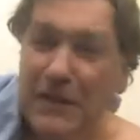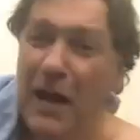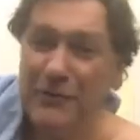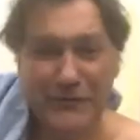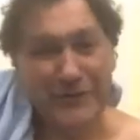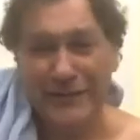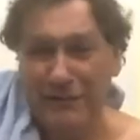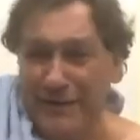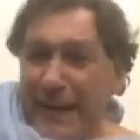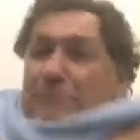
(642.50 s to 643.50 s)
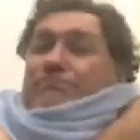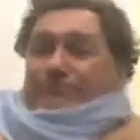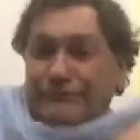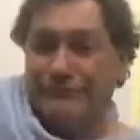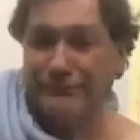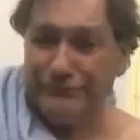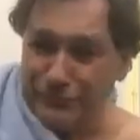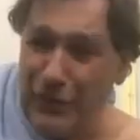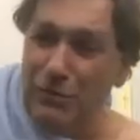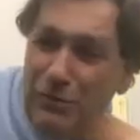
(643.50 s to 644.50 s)
I'll see you again.
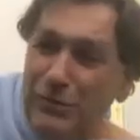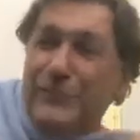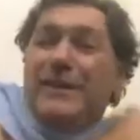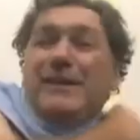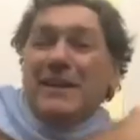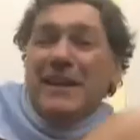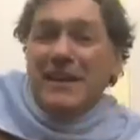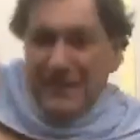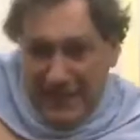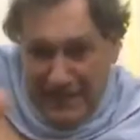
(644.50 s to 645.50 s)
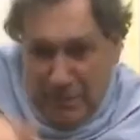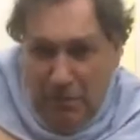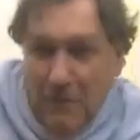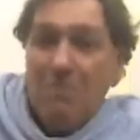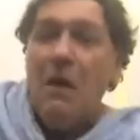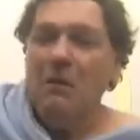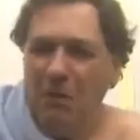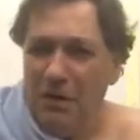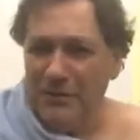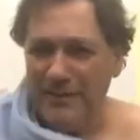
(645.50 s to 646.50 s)
Oh, dear.
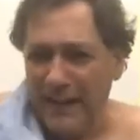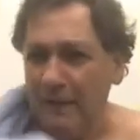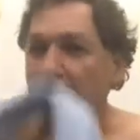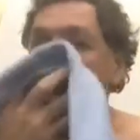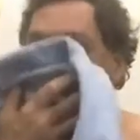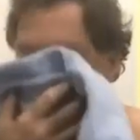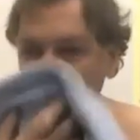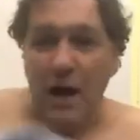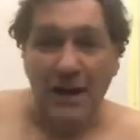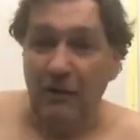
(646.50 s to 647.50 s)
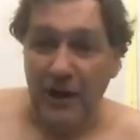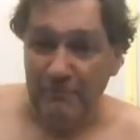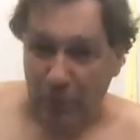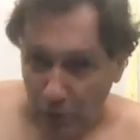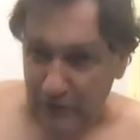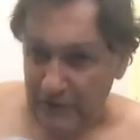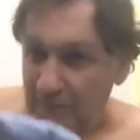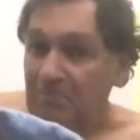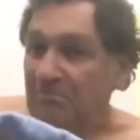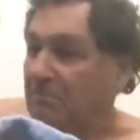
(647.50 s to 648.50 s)
Oh, dear. I like
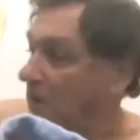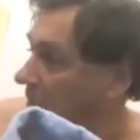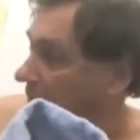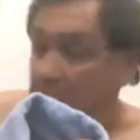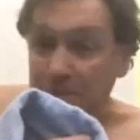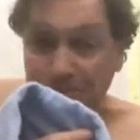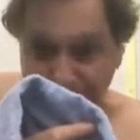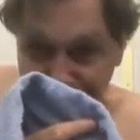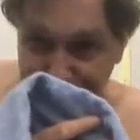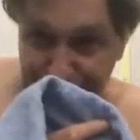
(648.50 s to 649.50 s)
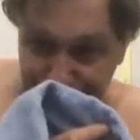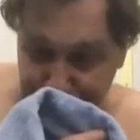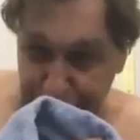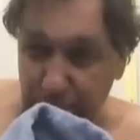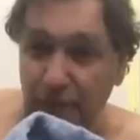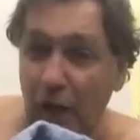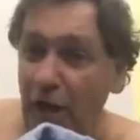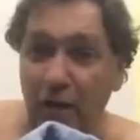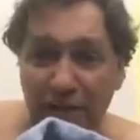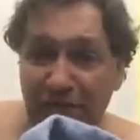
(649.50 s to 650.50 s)
pollen. Oh. I
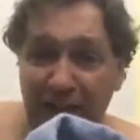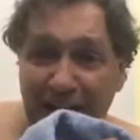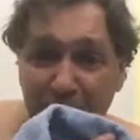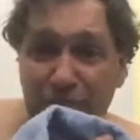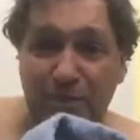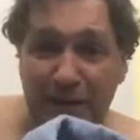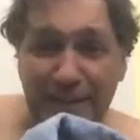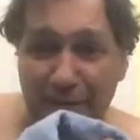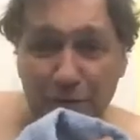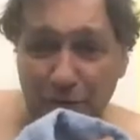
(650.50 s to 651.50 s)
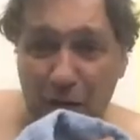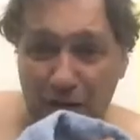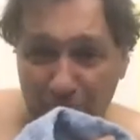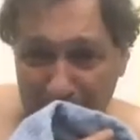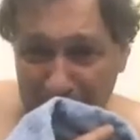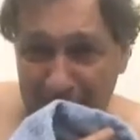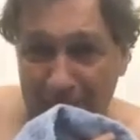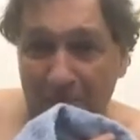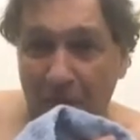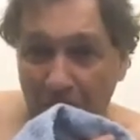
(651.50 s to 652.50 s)
like flowers, but they don't like me.
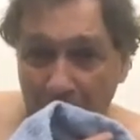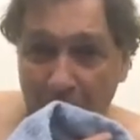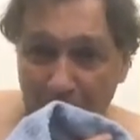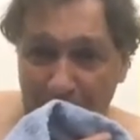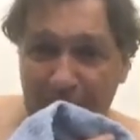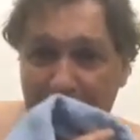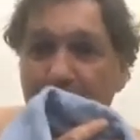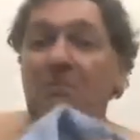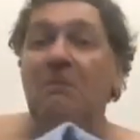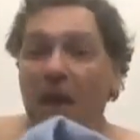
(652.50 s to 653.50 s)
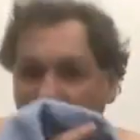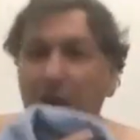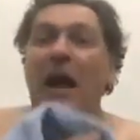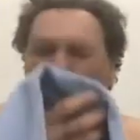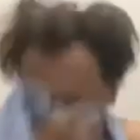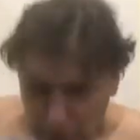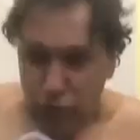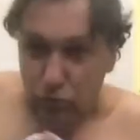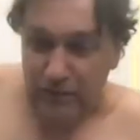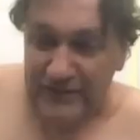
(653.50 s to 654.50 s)
Oh, dear.
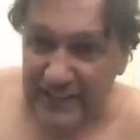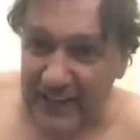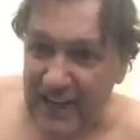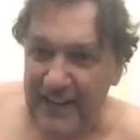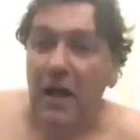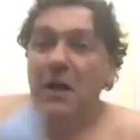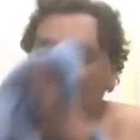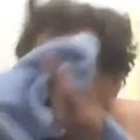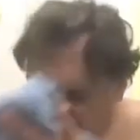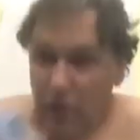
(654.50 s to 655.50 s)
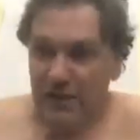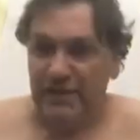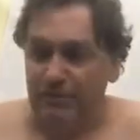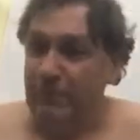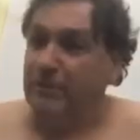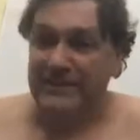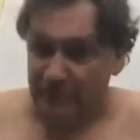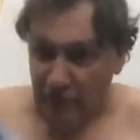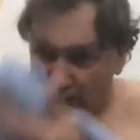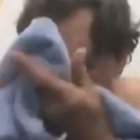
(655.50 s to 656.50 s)
I'll see you later. It's been
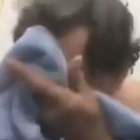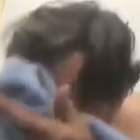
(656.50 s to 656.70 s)
Mr. Allergy.